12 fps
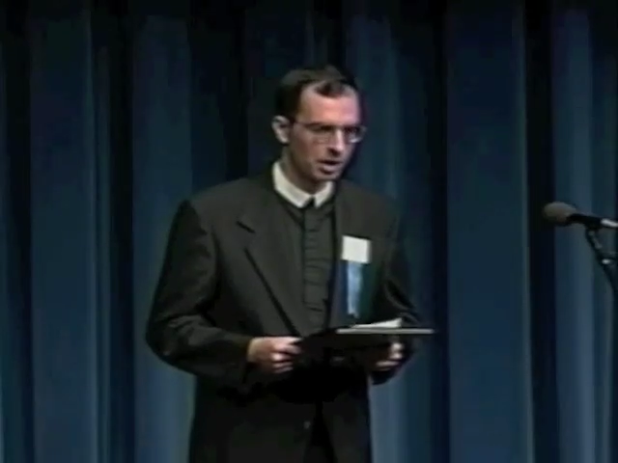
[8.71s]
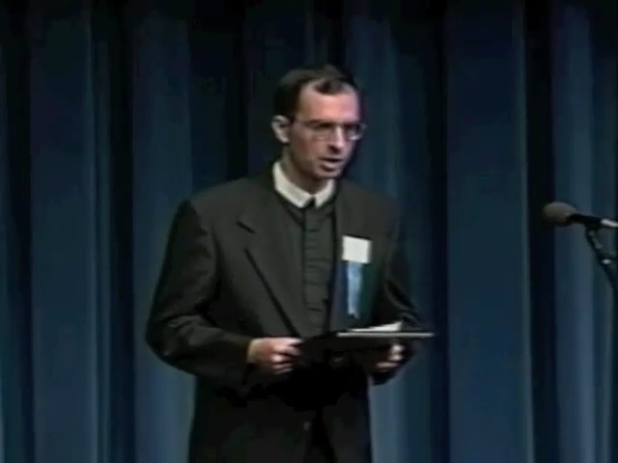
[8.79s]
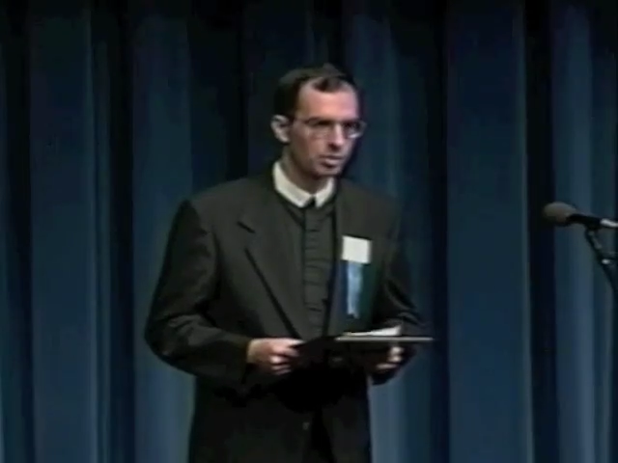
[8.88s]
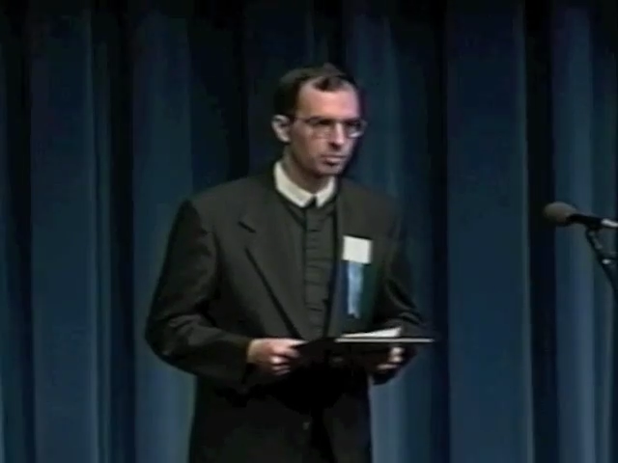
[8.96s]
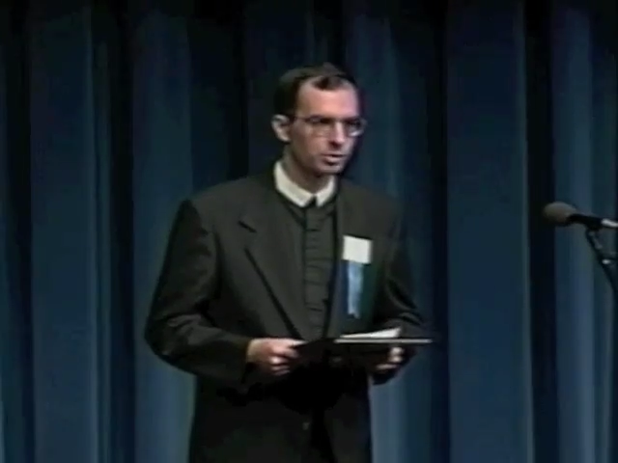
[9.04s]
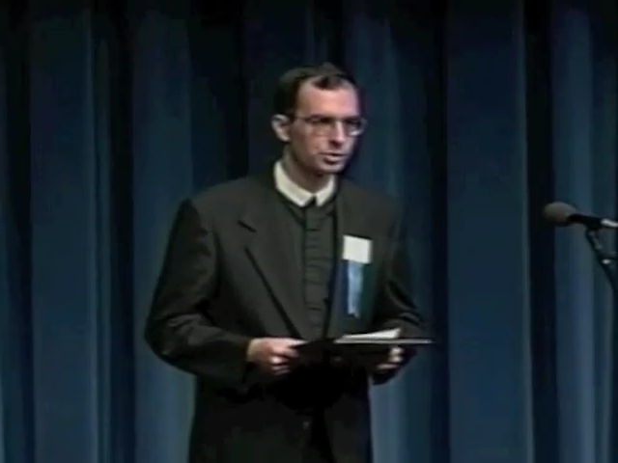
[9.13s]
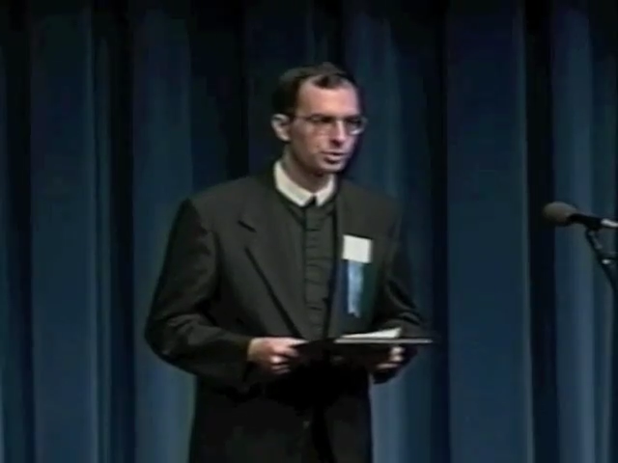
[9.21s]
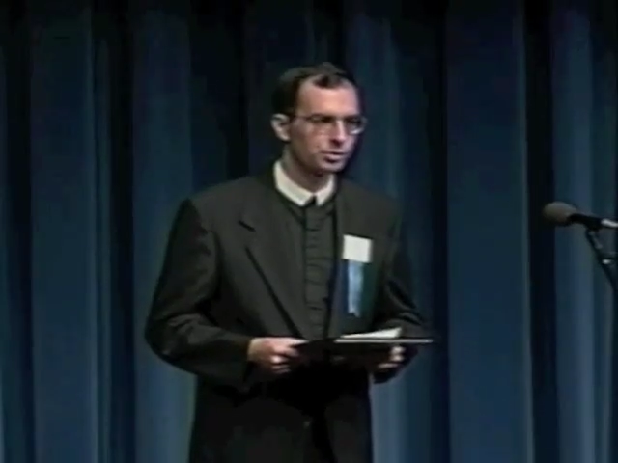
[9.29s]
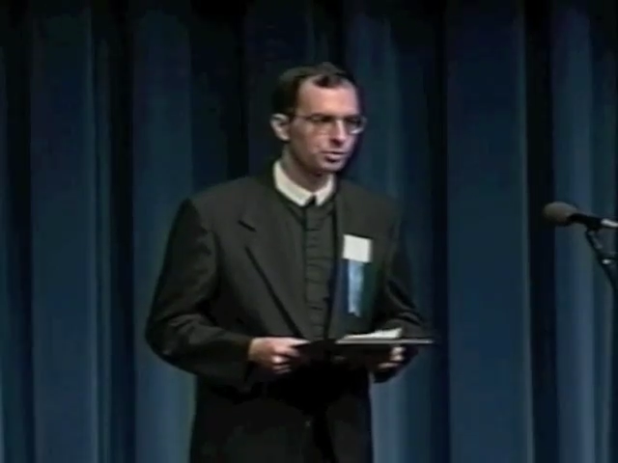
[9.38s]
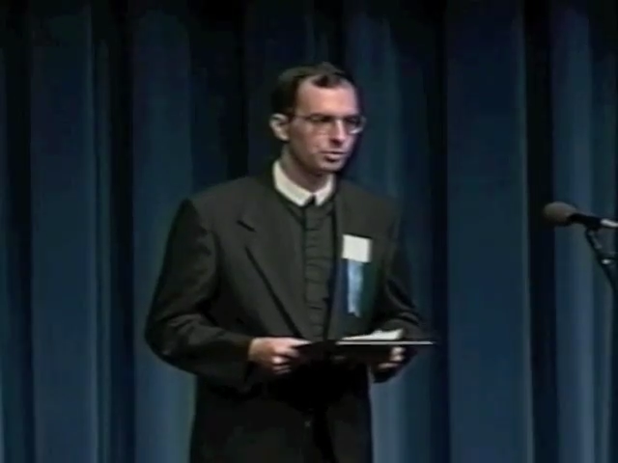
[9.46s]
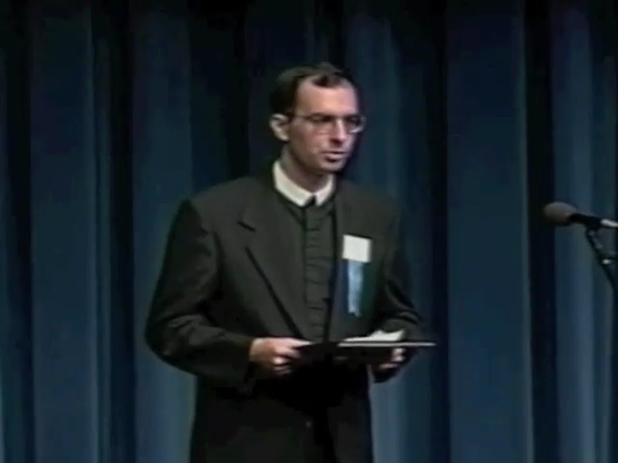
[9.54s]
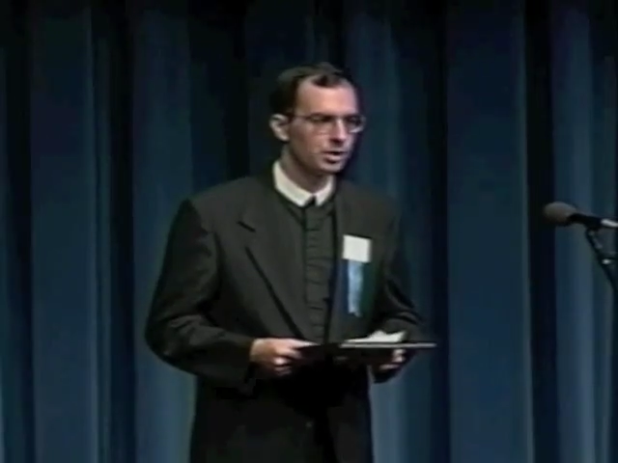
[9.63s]
Number
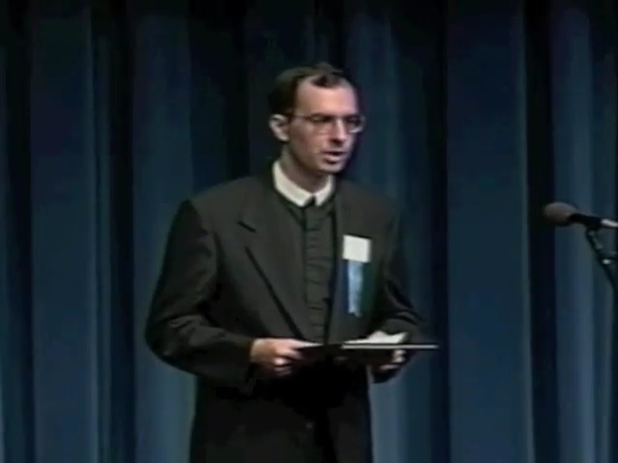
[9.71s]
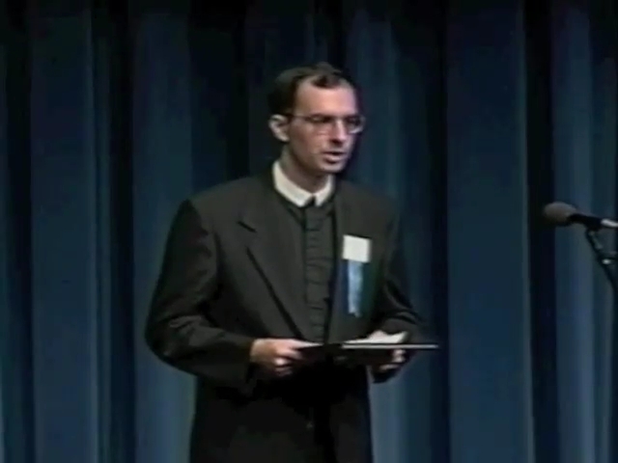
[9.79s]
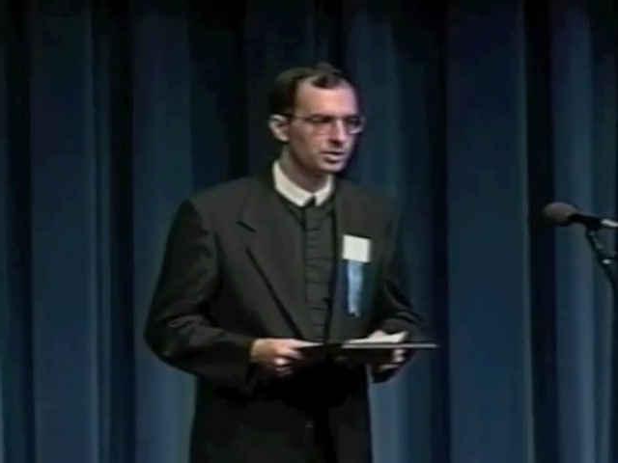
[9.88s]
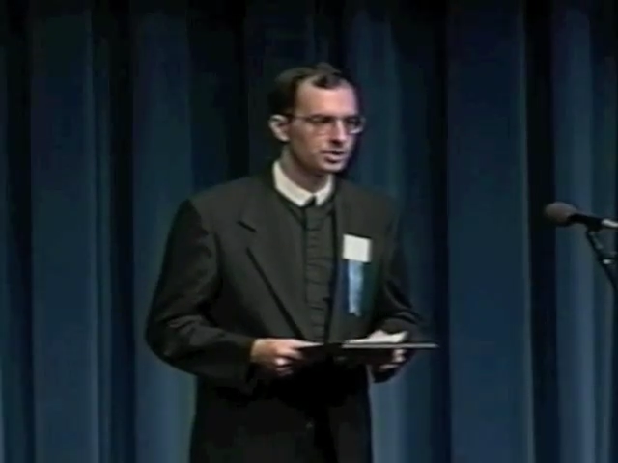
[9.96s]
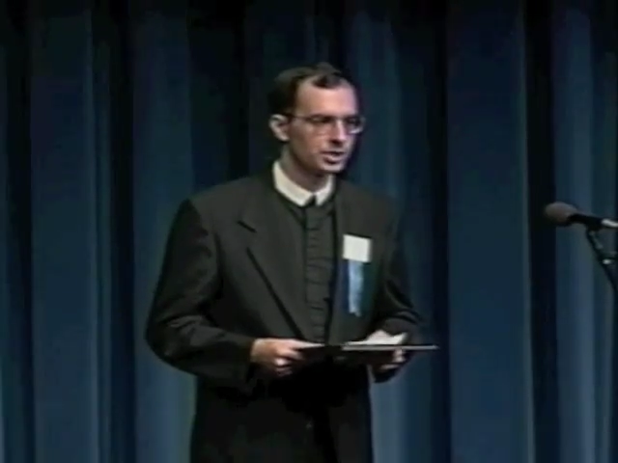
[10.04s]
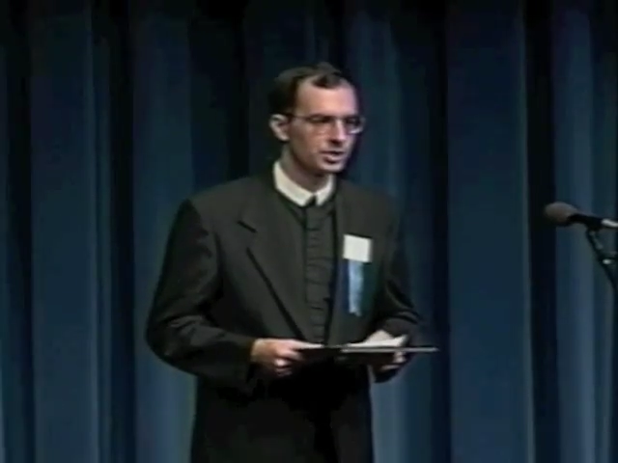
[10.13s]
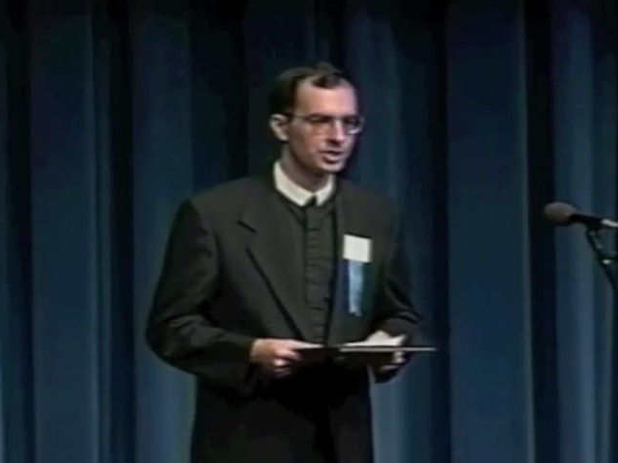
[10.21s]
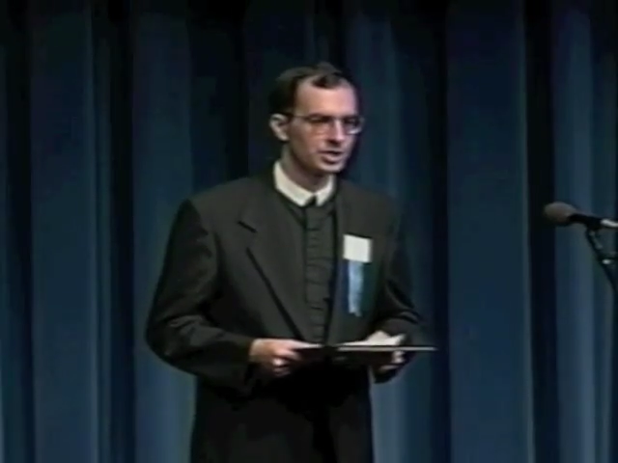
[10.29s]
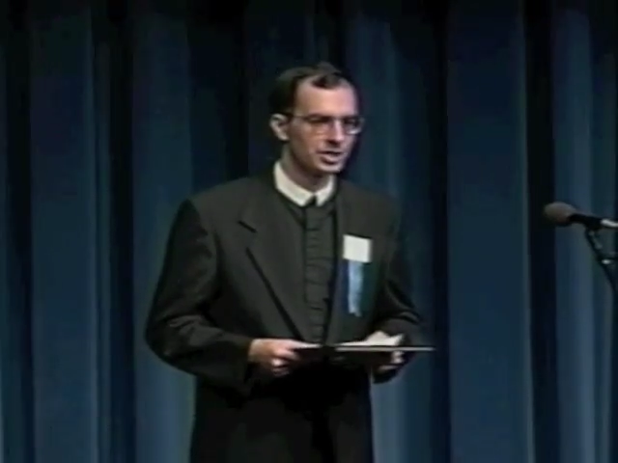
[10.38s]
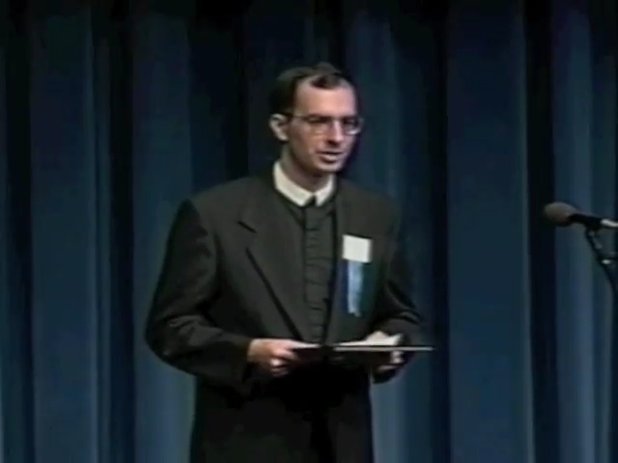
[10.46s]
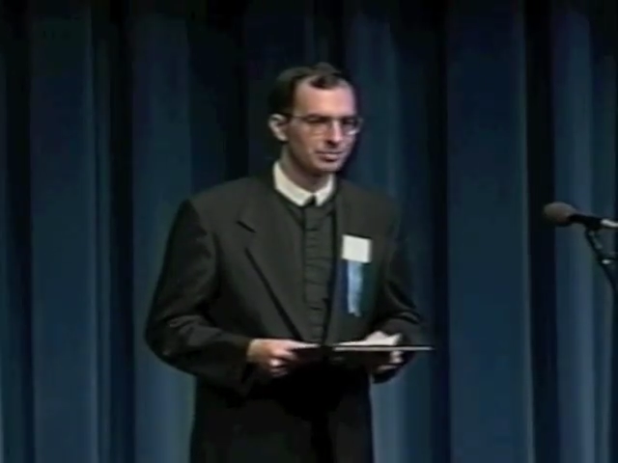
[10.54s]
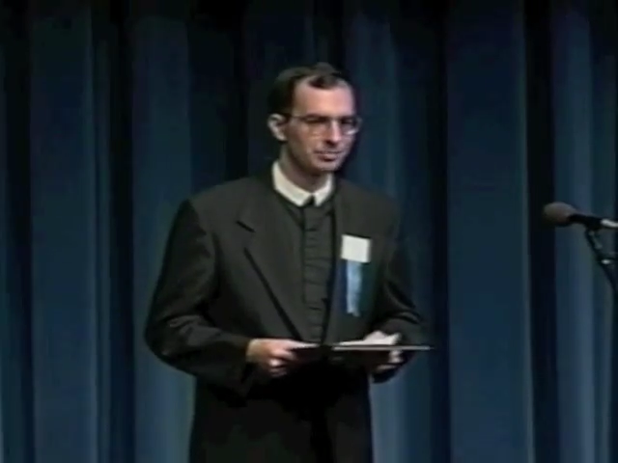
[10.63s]

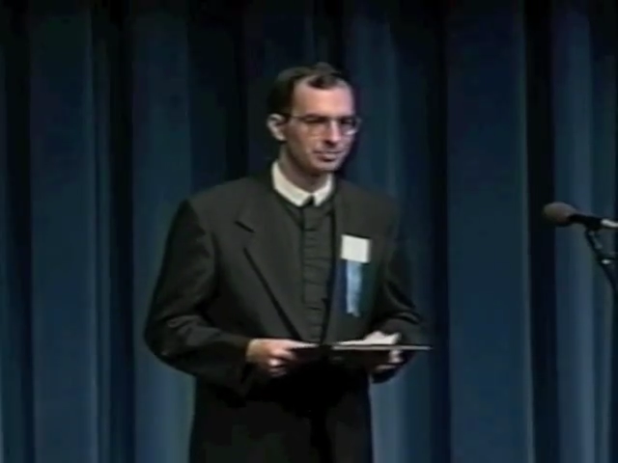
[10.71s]
216.